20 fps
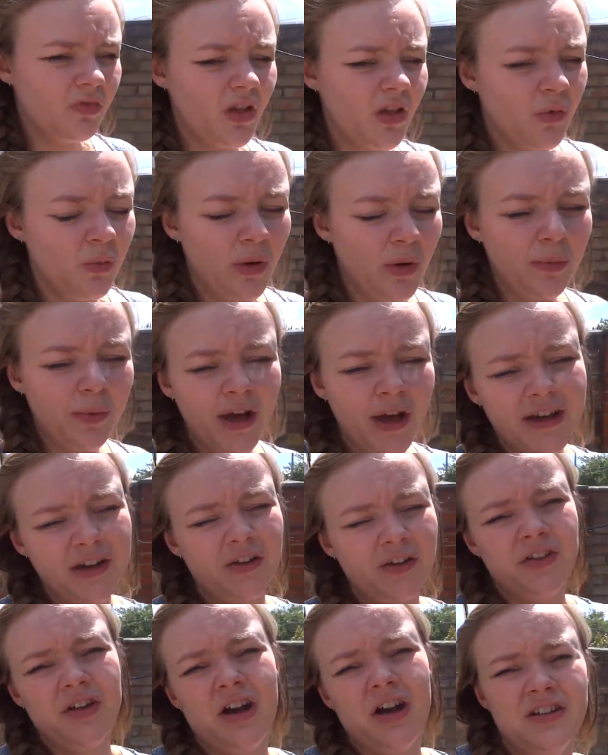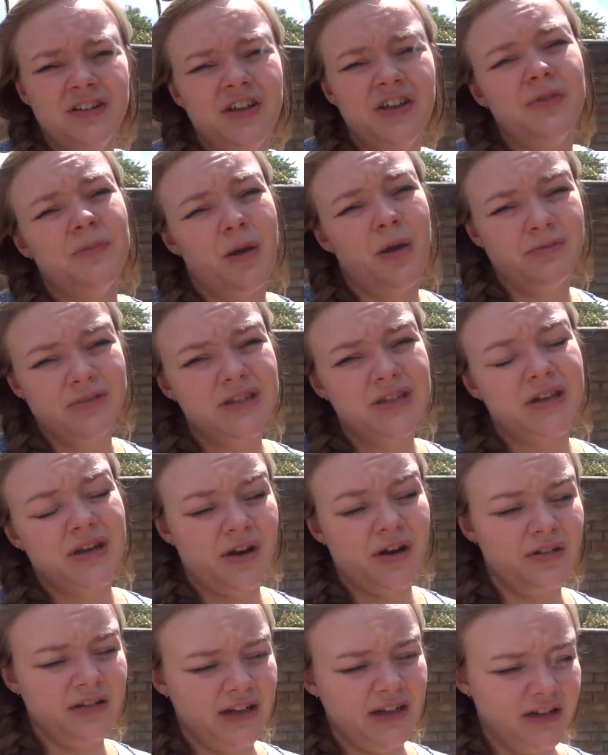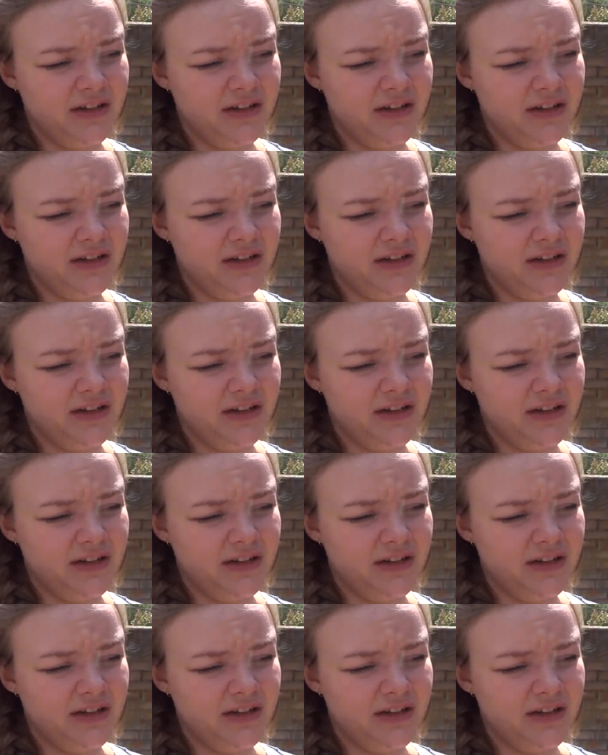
we're working on the garden at the moment, so it currently